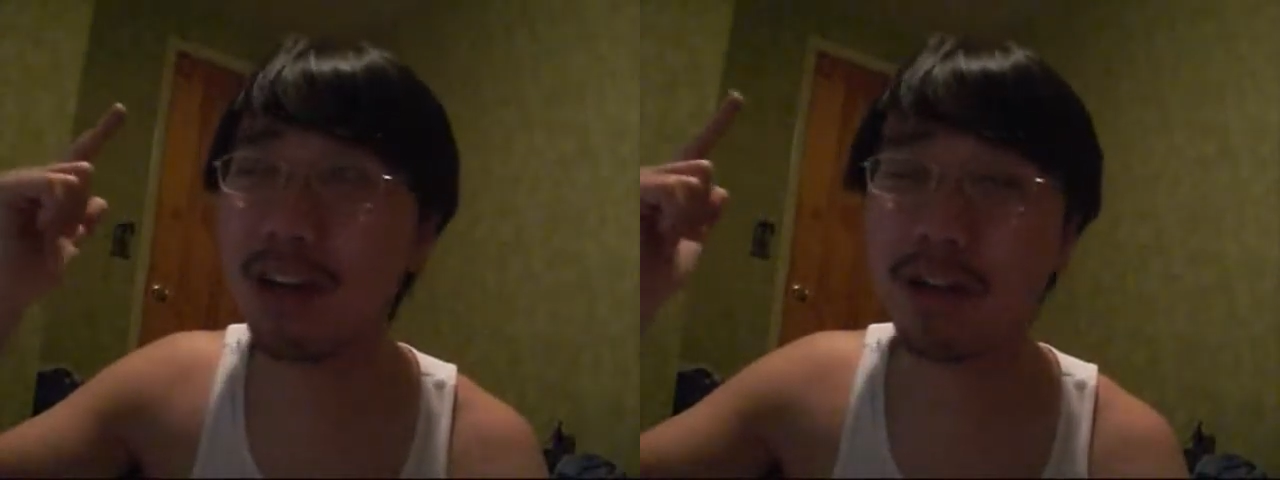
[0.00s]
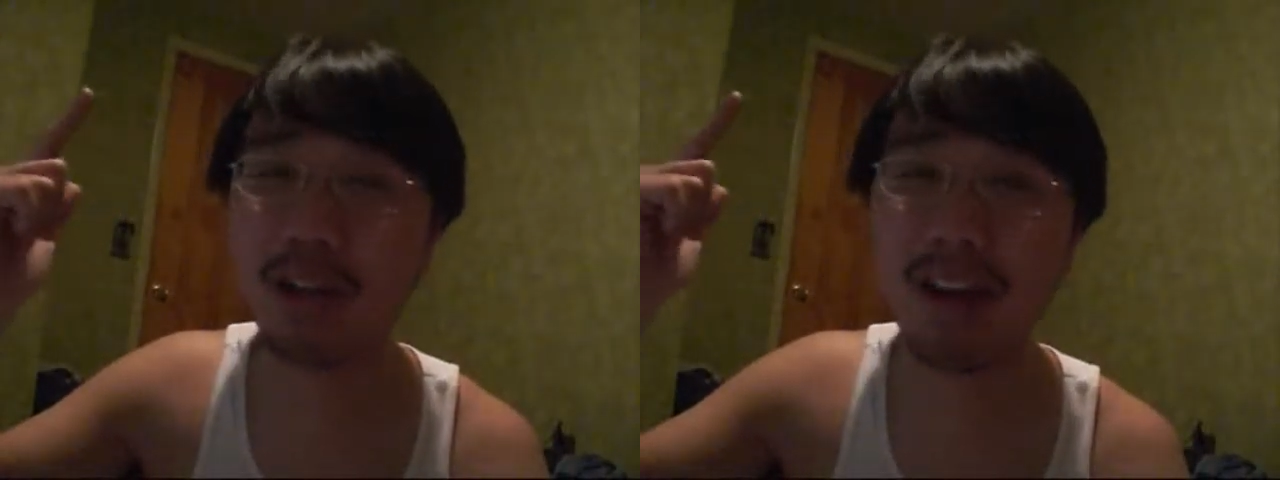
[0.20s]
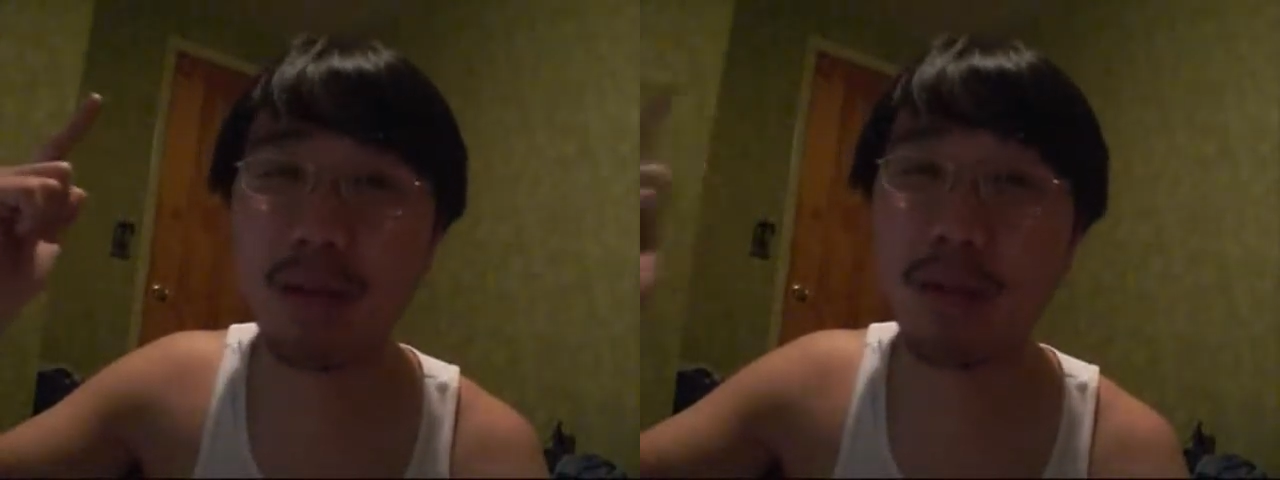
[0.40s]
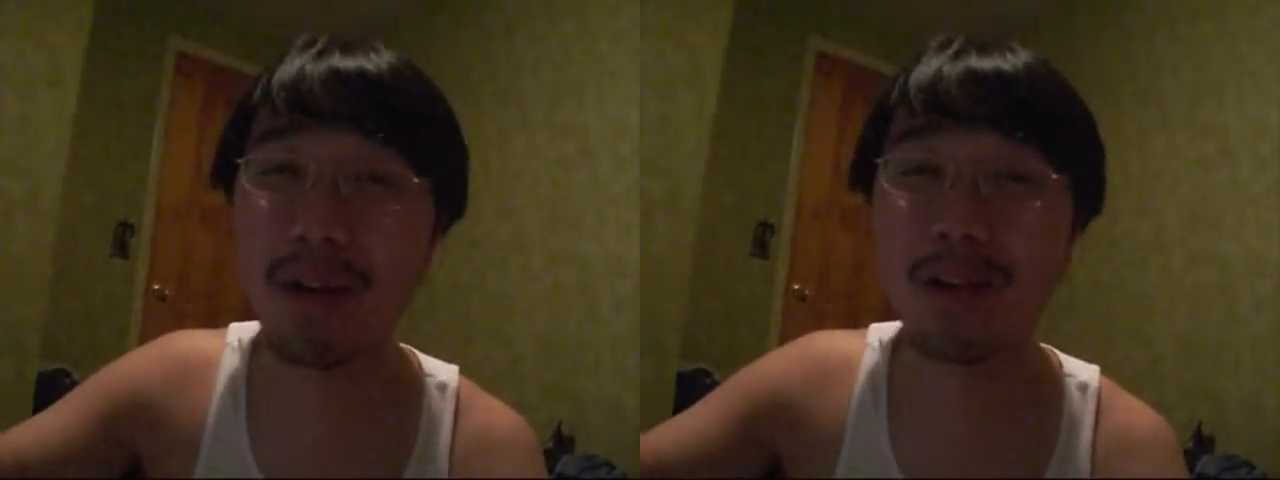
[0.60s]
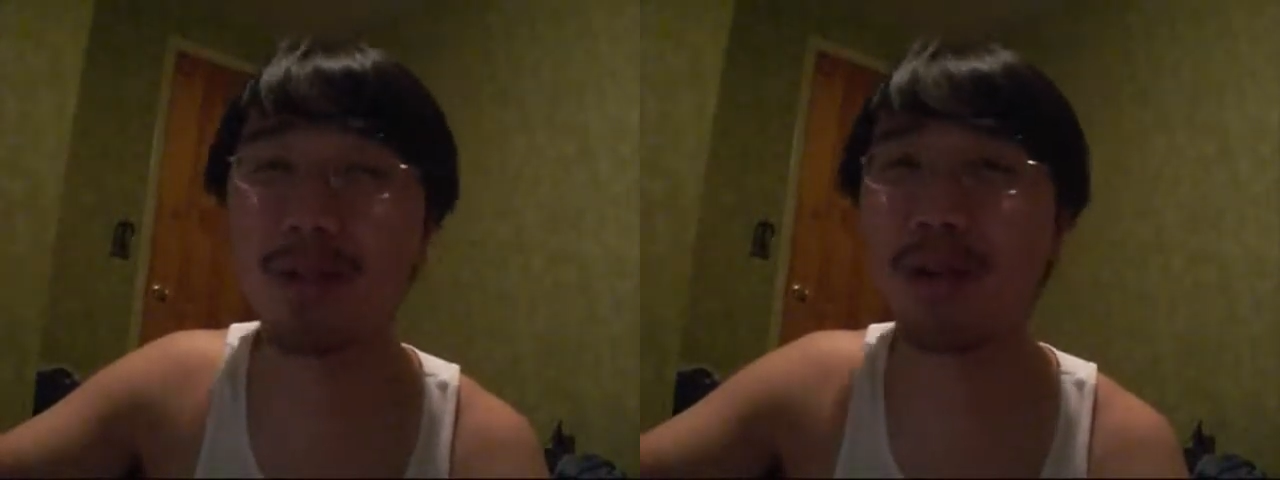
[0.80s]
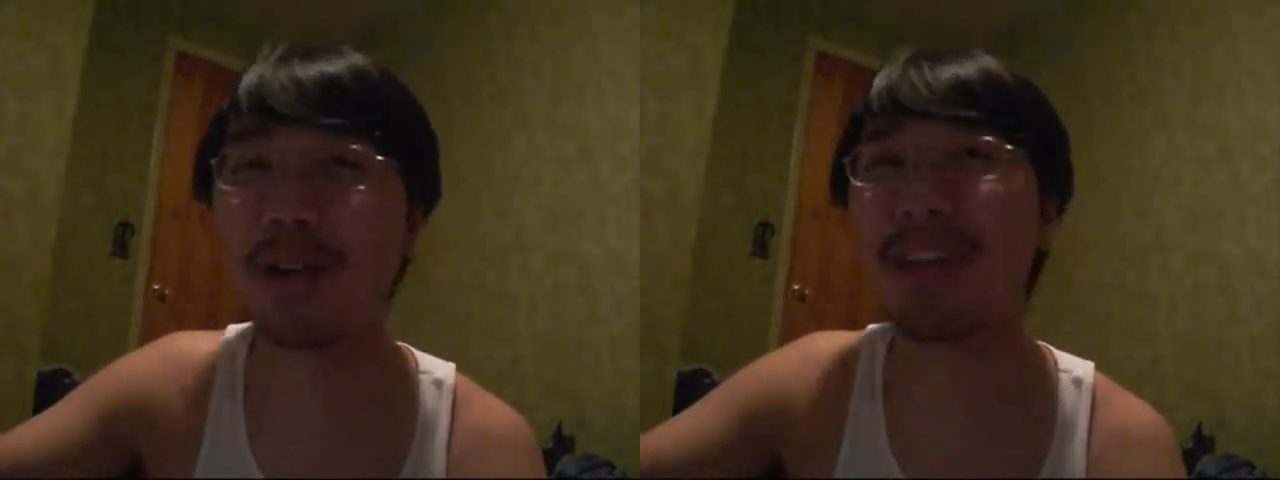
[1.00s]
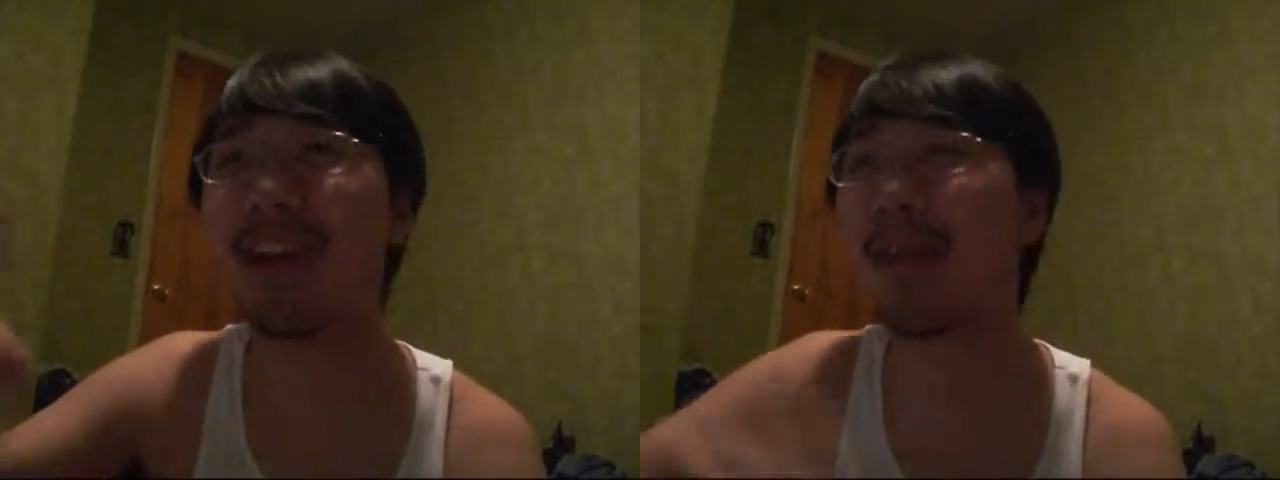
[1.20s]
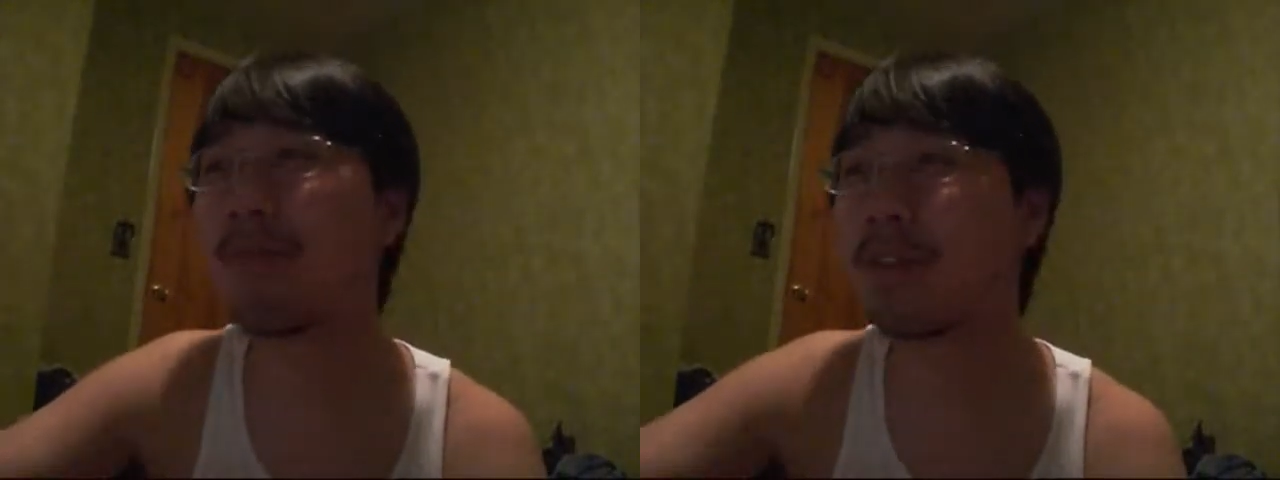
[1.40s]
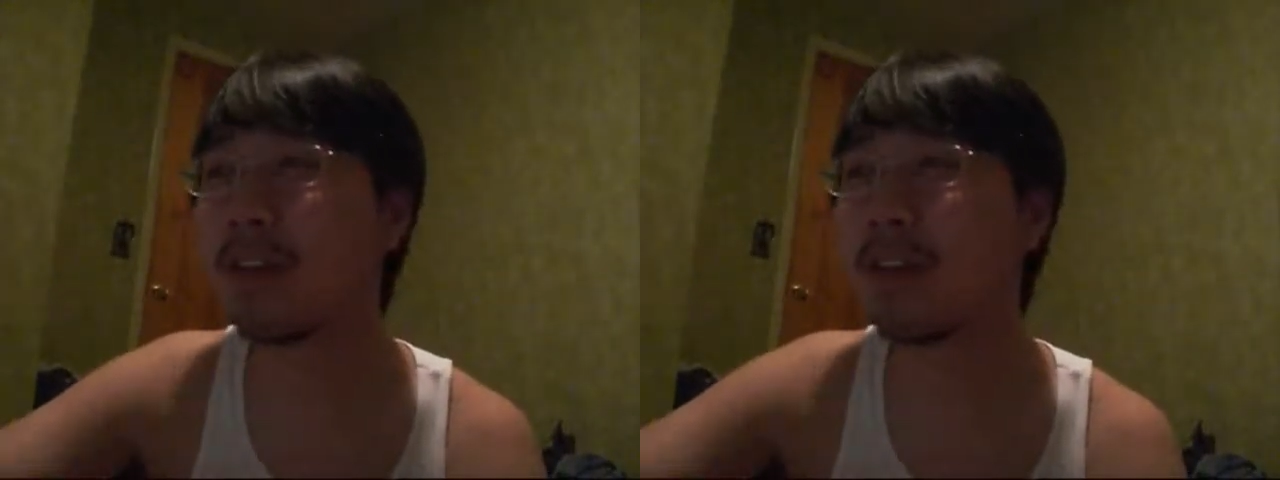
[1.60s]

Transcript: and also have my brother's birthday.